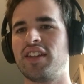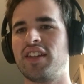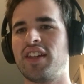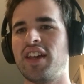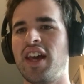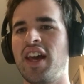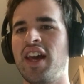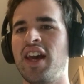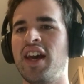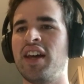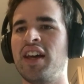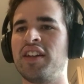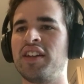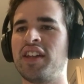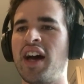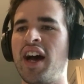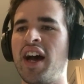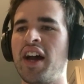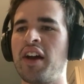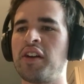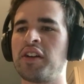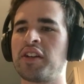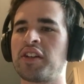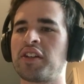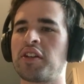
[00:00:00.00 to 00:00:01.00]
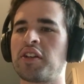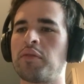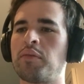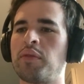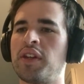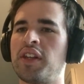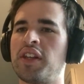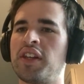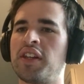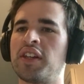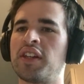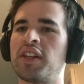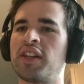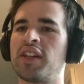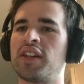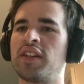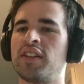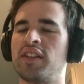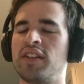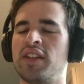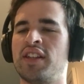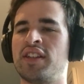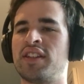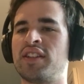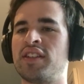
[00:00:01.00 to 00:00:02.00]
And the hiring committee,
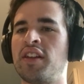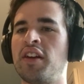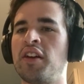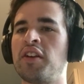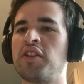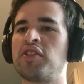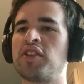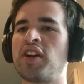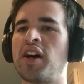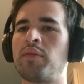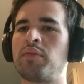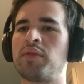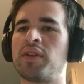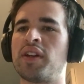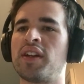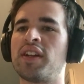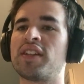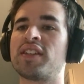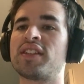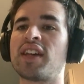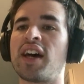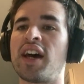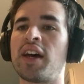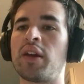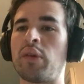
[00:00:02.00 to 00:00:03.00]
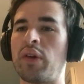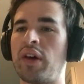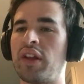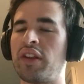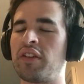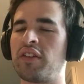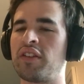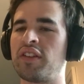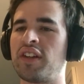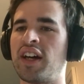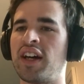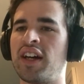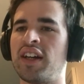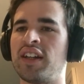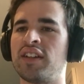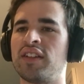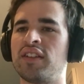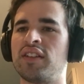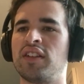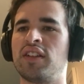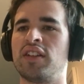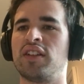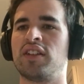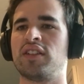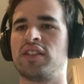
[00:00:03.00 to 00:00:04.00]
it's their job to decide whether or not
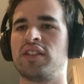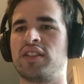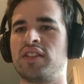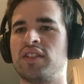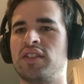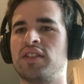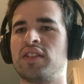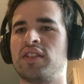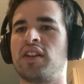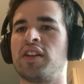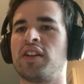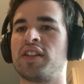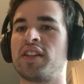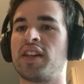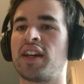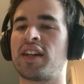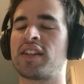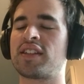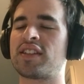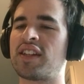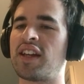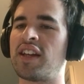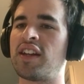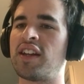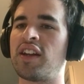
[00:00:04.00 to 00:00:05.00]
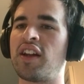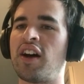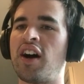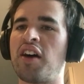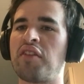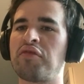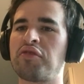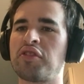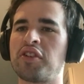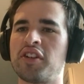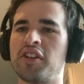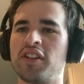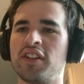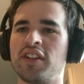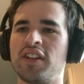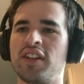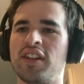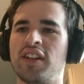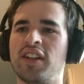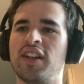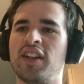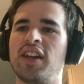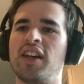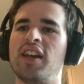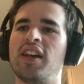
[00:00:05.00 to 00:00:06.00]
to extend an offer.
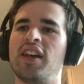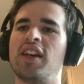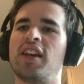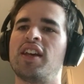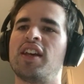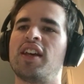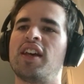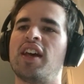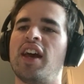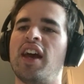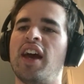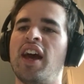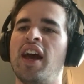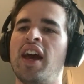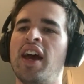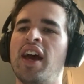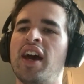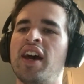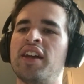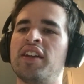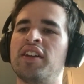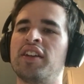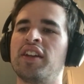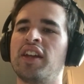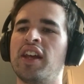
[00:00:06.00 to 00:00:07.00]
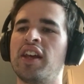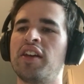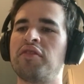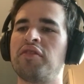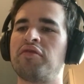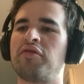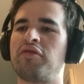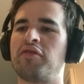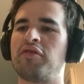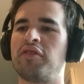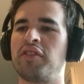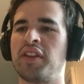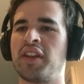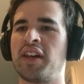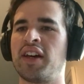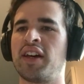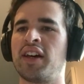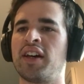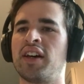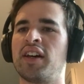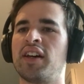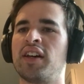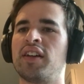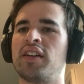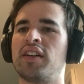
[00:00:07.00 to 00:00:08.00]
And
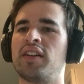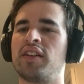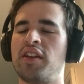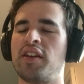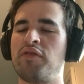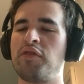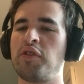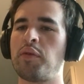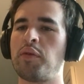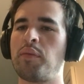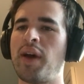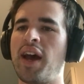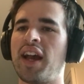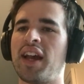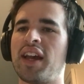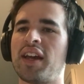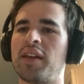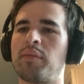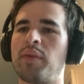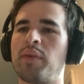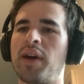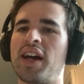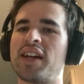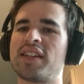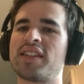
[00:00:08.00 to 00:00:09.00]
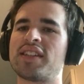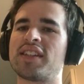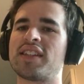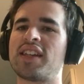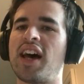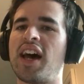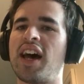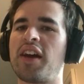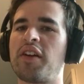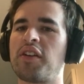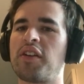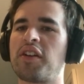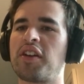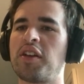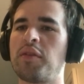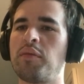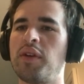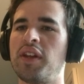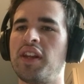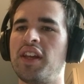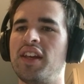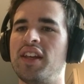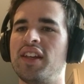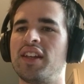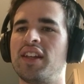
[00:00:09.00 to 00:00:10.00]
if your packet passes hiring
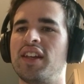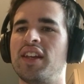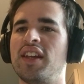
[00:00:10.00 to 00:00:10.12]
committee,